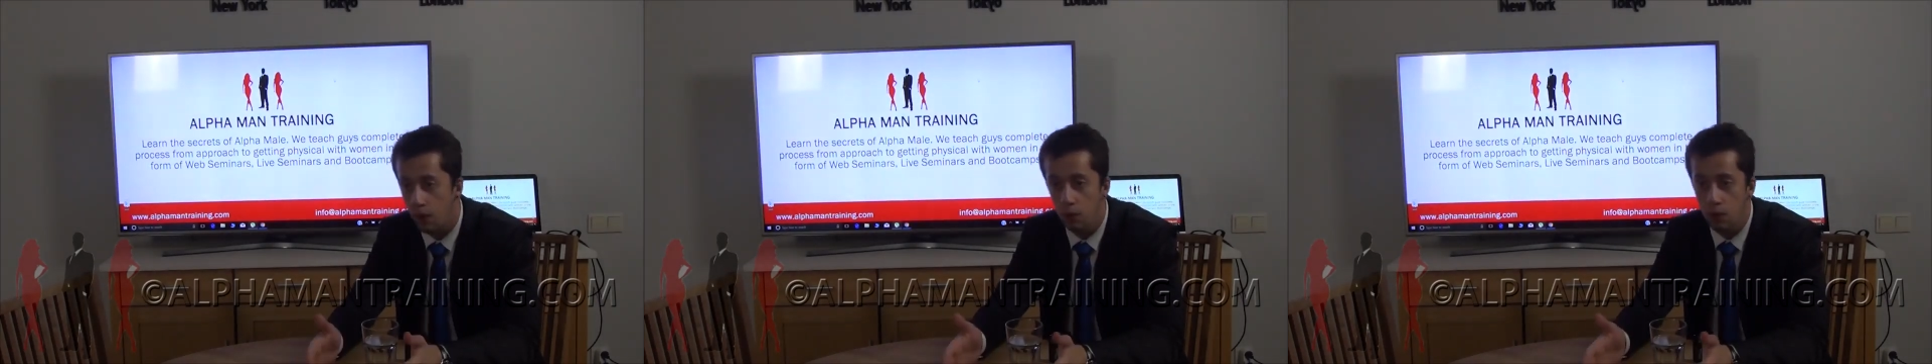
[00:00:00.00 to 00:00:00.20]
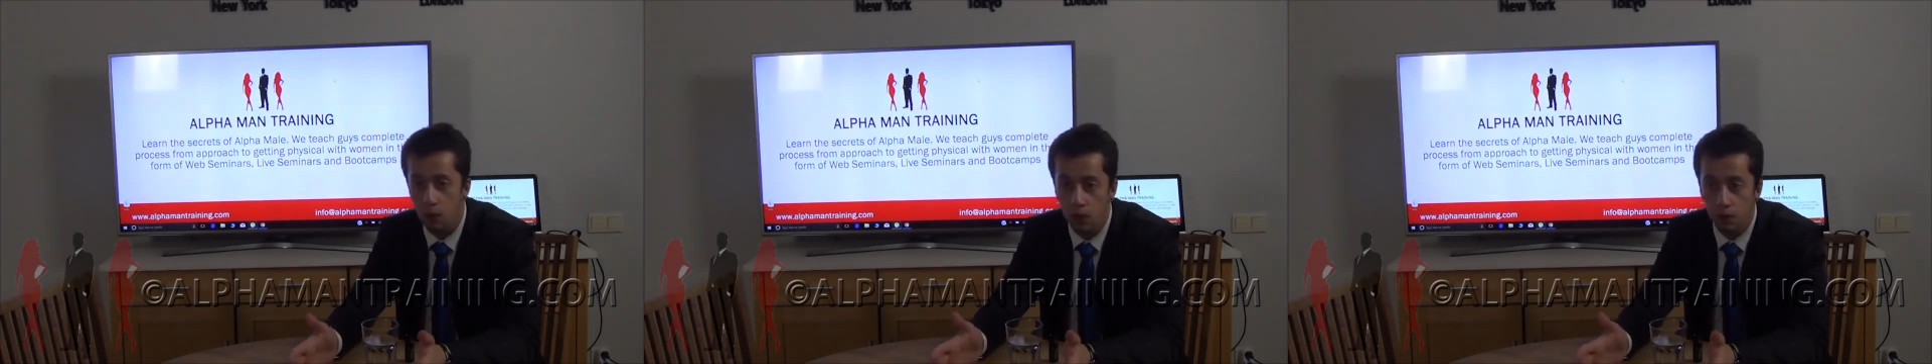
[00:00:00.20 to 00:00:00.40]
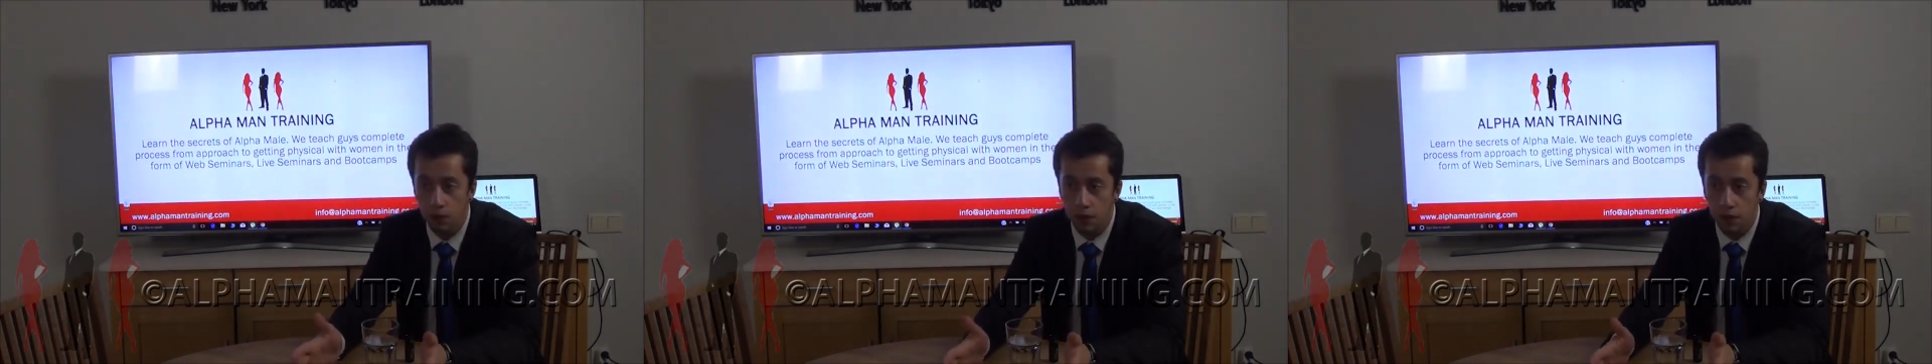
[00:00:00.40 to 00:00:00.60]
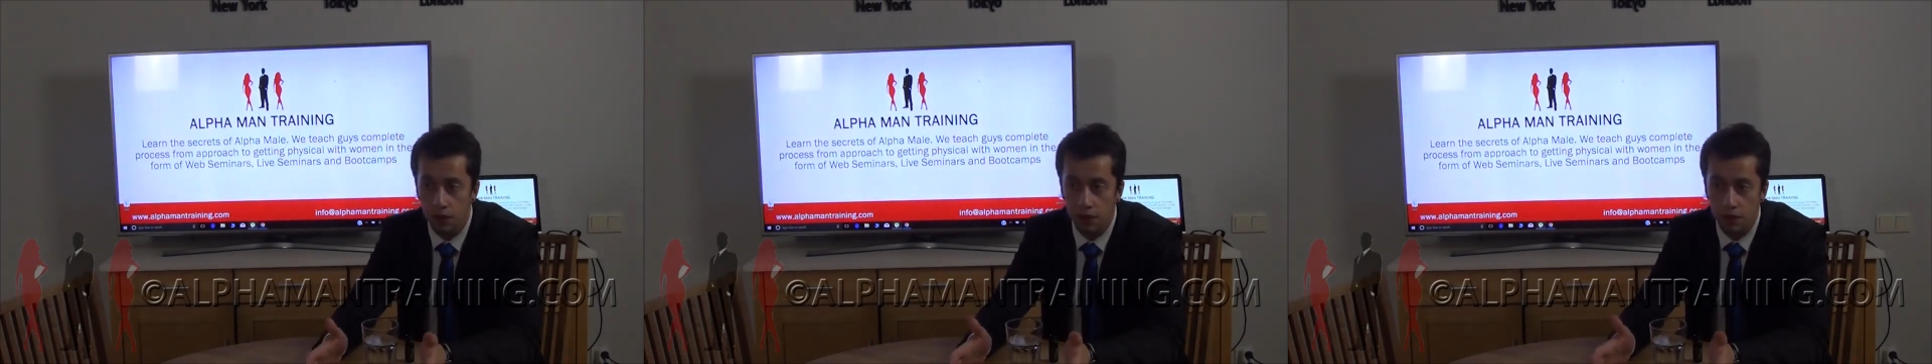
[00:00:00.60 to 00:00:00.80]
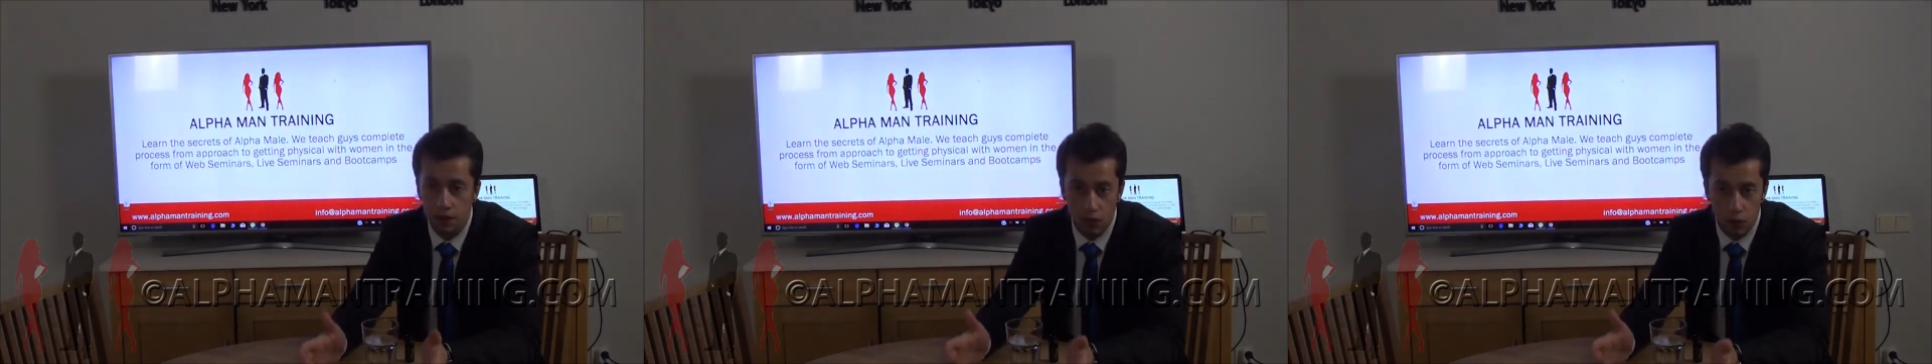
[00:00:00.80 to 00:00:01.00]
and we will
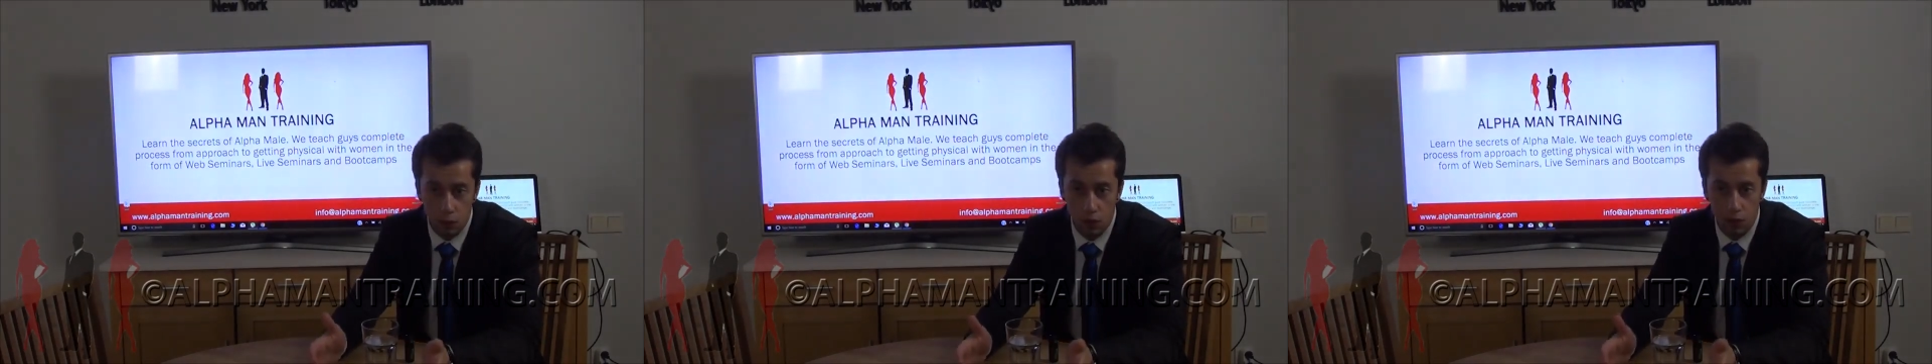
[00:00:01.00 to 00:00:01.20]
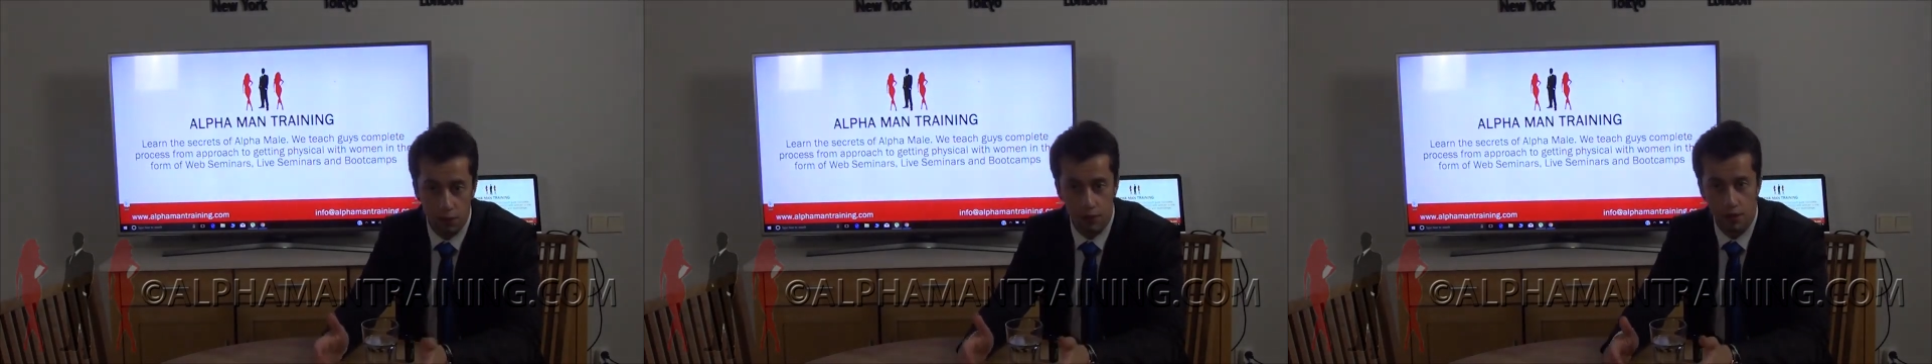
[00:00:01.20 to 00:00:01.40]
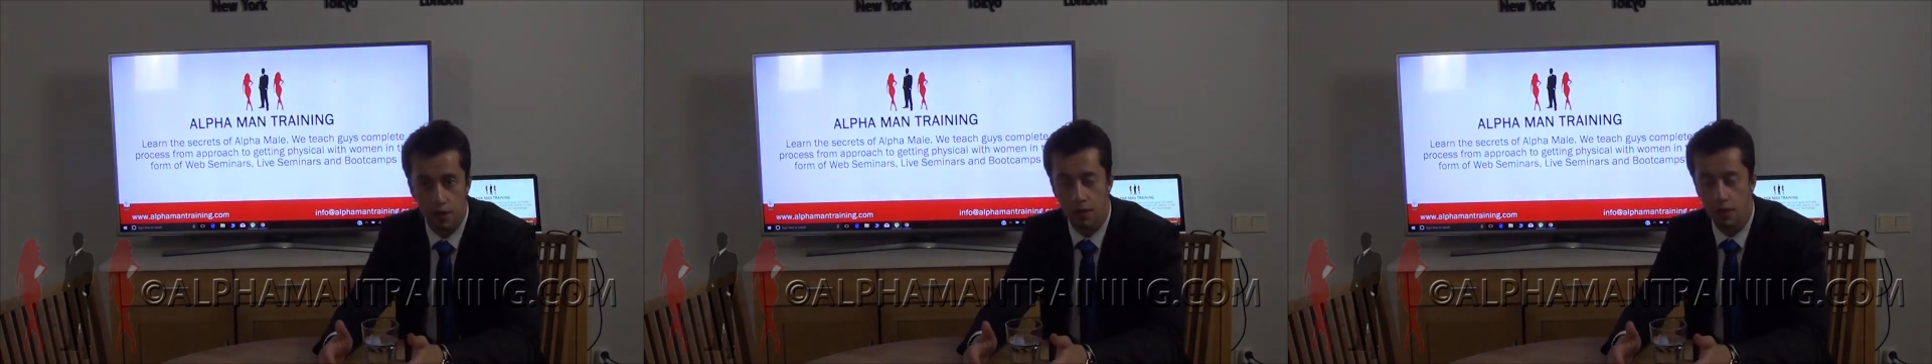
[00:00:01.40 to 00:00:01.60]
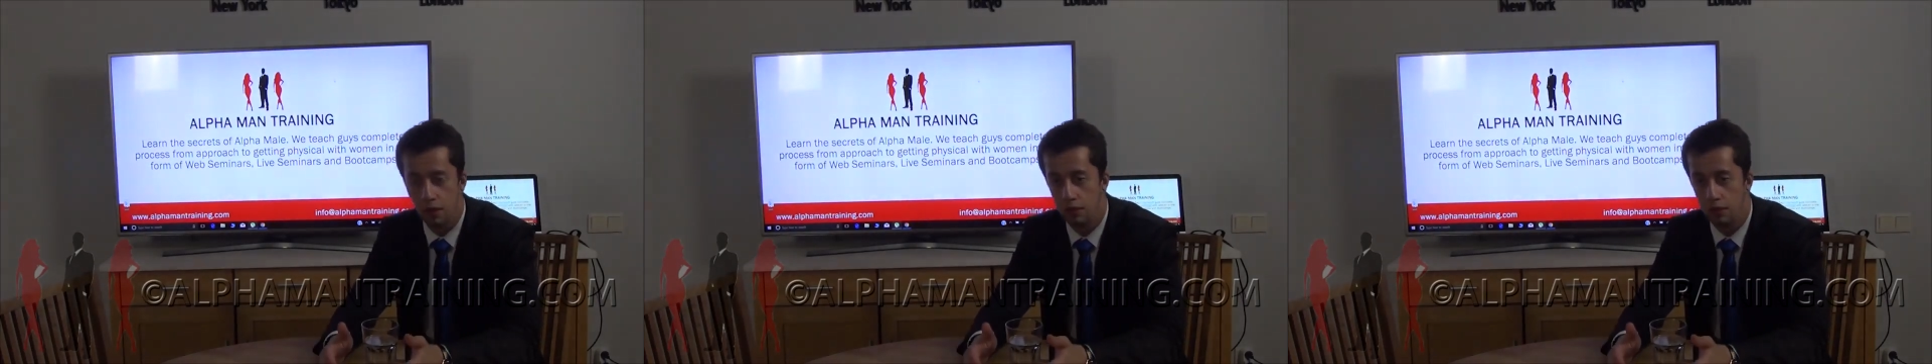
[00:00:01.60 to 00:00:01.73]
feel equal,